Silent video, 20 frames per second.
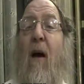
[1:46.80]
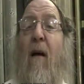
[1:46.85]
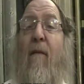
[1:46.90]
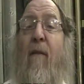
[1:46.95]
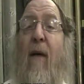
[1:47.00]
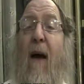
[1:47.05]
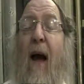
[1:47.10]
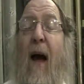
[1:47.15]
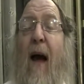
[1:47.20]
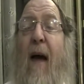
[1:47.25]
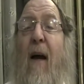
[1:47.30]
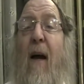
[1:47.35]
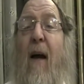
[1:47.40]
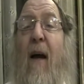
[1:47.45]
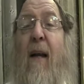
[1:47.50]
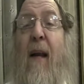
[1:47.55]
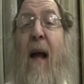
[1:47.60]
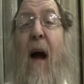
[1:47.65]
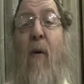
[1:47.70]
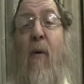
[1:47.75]
friar
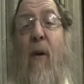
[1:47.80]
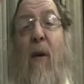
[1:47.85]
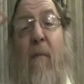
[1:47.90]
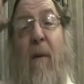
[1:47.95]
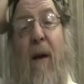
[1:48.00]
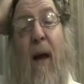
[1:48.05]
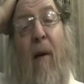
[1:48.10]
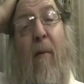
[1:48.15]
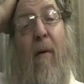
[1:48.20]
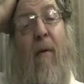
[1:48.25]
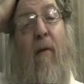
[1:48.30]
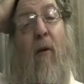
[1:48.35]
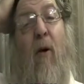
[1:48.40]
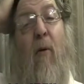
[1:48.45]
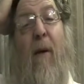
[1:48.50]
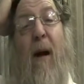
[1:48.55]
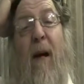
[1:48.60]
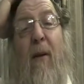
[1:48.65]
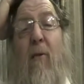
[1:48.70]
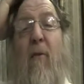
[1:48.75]
and now he's become a
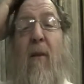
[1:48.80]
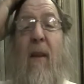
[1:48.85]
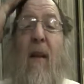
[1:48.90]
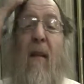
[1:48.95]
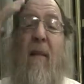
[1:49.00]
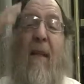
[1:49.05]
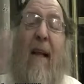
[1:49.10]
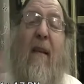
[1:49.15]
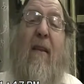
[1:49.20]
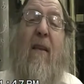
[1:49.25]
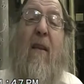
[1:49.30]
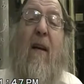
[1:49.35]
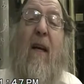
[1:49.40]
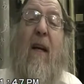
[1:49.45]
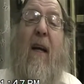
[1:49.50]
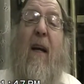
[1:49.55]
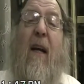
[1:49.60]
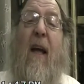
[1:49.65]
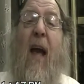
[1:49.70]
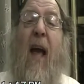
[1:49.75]
former. I don't think that's the
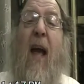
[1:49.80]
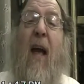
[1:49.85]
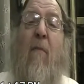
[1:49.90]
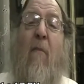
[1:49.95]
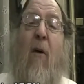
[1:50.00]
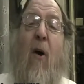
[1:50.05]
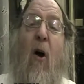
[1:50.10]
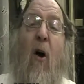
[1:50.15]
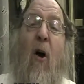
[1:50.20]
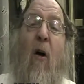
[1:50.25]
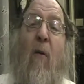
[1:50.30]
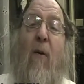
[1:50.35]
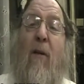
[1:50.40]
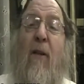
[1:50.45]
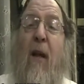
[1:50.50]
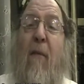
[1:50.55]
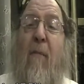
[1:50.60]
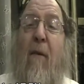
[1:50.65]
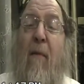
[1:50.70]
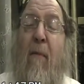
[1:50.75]
really aim or what
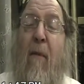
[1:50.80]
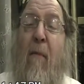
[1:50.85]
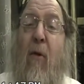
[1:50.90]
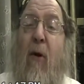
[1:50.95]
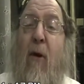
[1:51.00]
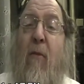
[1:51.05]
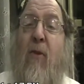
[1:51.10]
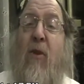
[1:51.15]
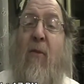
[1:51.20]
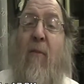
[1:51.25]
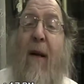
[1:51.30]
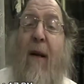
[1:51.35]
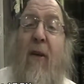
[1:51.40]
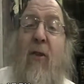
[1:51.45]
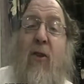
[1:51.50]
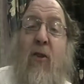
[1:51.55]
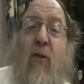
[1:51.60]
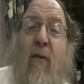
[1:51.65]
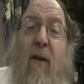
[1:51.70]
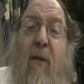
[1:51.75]
they mean by Baal
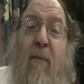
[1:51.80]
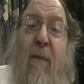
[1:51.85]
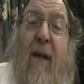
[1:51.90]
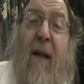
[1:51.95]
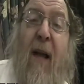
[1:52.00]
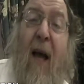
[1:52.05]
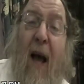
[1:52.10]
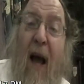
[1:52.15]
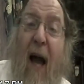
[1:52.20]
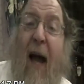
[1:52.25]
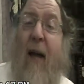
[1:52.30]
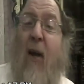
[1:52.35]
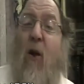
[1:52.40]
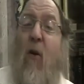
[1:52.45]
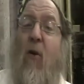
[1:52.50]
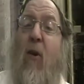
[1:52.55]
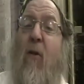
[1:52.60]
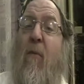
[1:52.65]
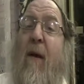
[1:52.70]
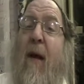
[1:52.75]
Teshuvas. But I can
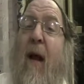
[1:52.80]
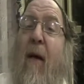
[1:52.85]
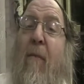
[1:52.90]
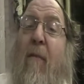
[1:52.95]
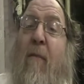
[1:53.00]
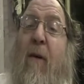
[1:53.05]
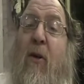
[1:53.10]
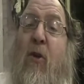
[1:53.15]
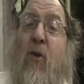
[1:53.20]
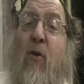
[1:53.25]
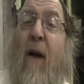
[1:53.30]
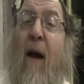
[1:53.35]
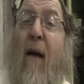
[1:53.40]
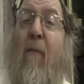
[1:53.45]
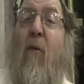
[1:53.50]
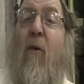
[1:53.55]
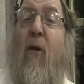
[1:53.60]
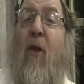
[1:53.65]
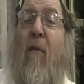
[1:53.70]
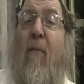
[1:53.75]
also become a Baal Teshuva. I'm
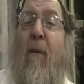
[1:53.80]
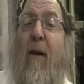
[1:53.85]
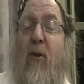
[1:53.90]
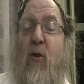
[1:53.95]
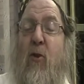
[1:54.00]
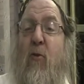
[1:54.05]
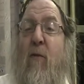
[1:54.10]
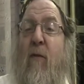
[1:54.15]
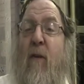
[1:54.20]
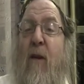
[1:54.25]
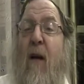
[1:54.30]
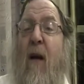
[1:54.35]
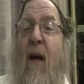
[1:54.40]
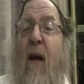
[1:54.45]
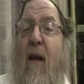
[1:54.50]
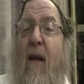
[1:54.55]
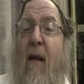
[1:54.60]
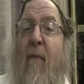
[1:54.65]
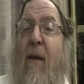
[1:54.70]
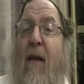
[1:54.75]
also a Baal Teshuva.
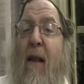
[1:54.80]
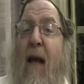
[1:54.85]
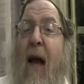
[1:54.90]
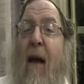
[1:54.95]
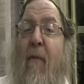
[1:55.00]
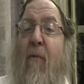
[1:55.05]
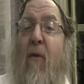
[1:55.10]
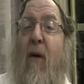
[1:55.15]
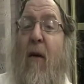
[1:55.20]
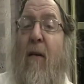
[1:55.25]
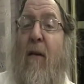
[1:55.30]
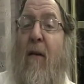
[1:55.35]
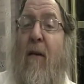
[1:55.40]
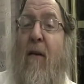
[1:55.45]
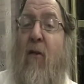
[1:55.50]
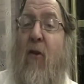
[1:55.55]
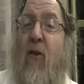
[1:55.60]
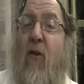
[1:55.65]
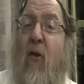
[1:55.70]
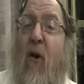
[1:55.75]
That means I'm
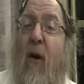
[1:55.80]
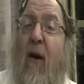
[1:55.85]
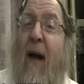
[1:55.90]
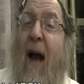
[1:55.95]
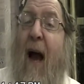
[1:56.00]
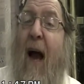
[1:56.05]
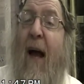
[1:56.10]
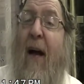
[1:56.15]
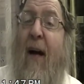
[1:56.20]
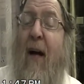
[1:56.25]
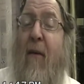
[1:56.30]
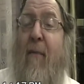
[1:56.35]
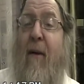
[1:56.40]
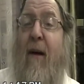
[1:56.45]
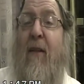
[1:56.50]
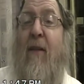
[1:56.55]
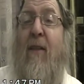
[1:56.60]
going higher in my